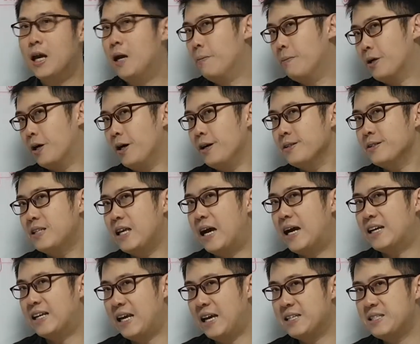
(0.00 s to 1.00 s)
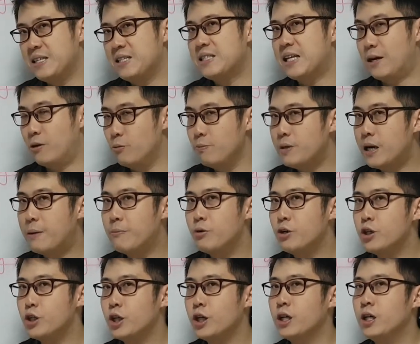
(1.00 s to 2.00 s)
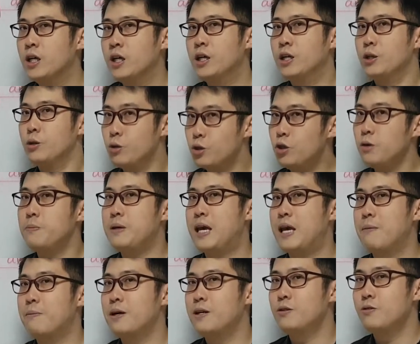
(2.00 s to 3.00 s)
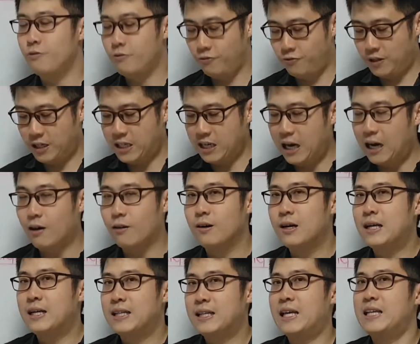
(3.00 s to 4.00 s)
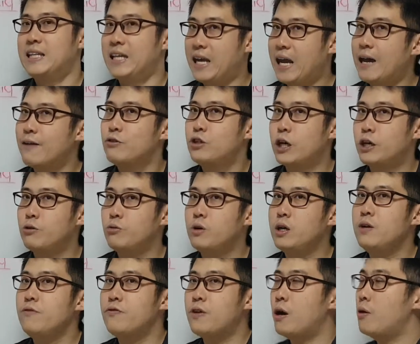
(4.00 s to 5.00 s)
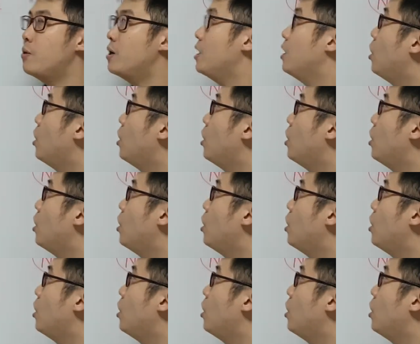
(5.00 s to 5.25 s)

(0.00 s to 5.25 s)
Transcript: Because they are gases at room temperature, you should be able to figure out that they have generally very